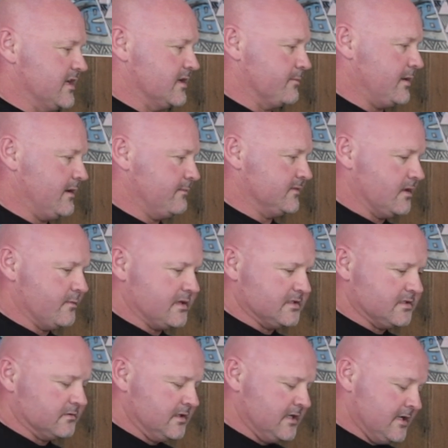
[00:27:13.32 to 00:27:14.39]
you getting a pump, no big
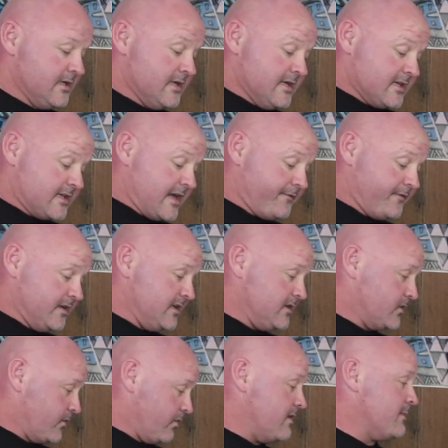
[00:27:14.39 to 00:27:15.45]
deal.
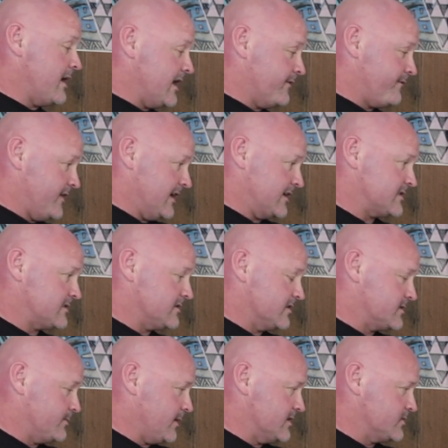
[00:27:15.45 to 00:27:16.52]
Caffeine, 3 main effects, I
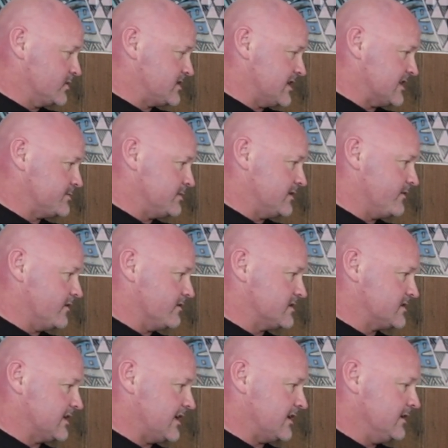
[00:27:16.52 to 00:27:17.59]
suppose, what you asked me at the very
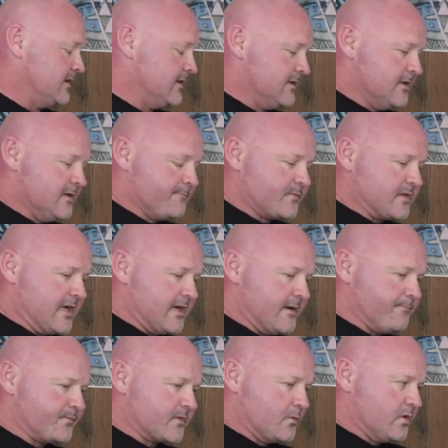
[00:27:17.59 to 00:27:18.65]
start.
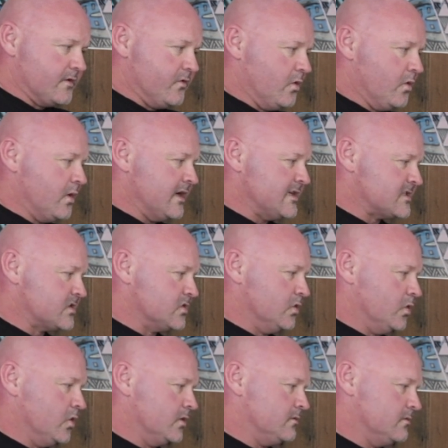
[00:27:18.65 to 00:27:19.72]
We've always
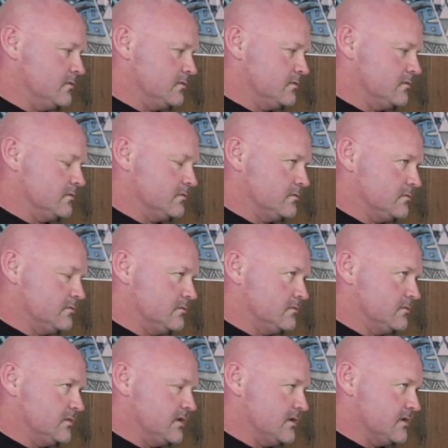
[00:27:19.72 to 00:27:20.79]
thought
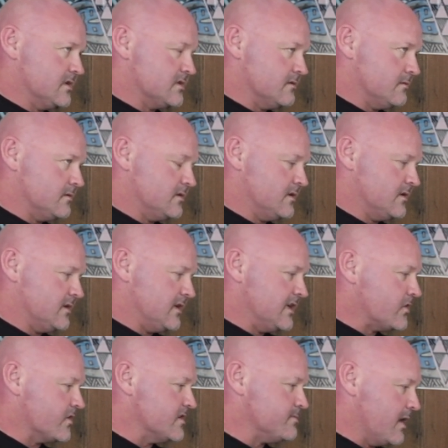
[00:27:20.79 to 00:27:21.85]
there's an
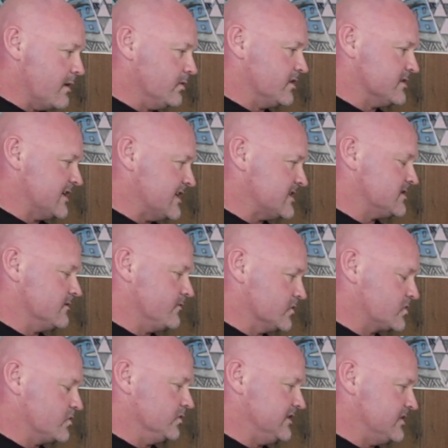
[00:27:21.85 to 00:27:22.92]
increased mobilisation of
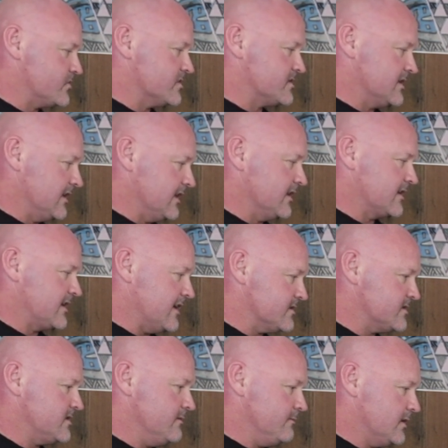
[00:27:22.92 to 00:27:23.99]
what's called intracellular
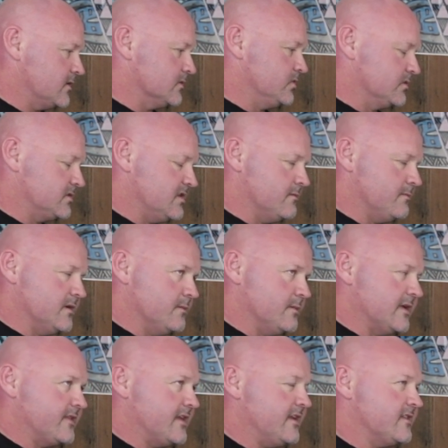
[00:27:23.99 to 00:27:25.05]
calcium, and I'll talk to you a bit
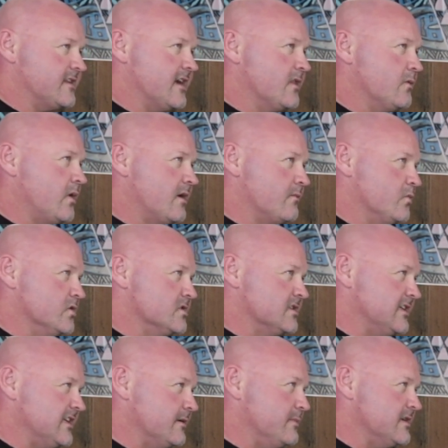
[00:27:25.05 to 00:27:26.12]
about that. The other one was
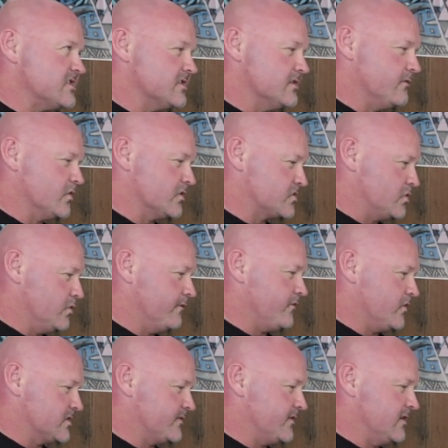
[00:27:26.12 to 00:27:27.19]
an inhibition of what's called
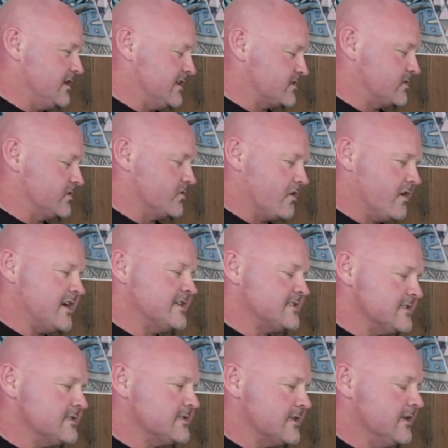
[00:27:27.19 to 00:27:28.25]

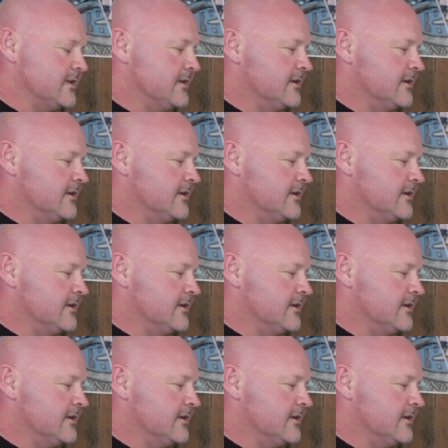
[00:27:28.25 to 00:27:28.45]
phosphoesterdioases,